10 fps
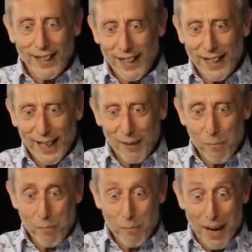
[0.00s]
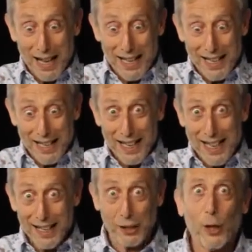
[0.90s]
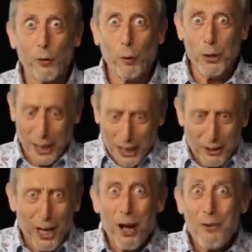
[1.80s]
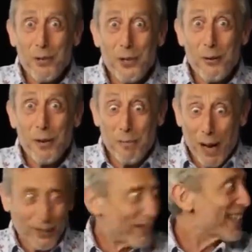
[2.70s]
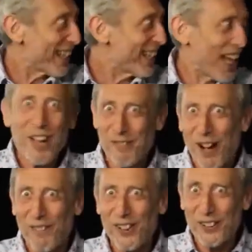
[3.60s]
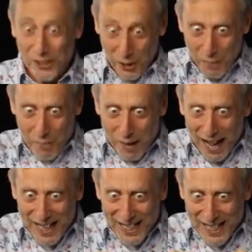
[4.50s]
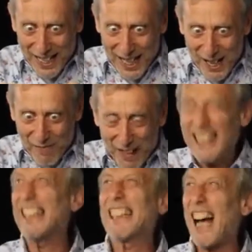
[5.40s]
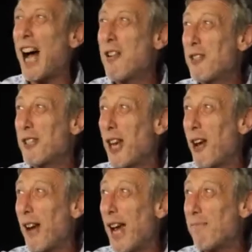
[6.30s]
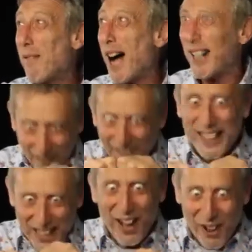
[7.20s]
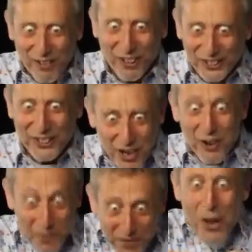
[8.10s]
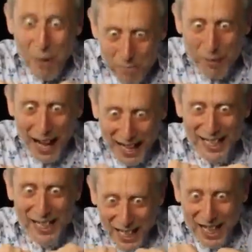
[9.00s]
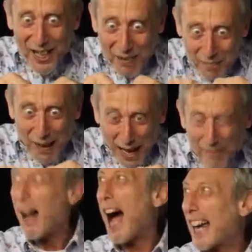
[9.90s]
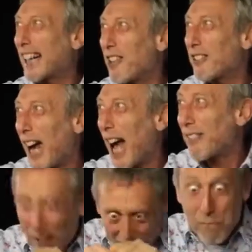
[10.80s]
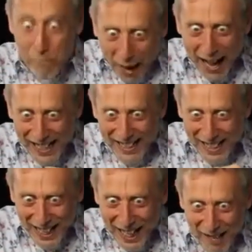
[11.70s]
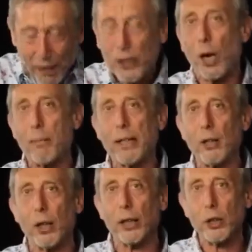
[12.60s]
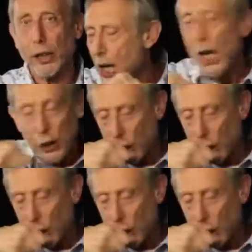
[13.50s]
Yeah, bendy. And the little voice said, don't do it, Michael. And I said, no, but I want to. Bendy, bendy. Don't do it, Michael. I went, no, I want to. Bendy, bendy. Michael, don't do it. Bendy, bendy. No, I bet not, actually.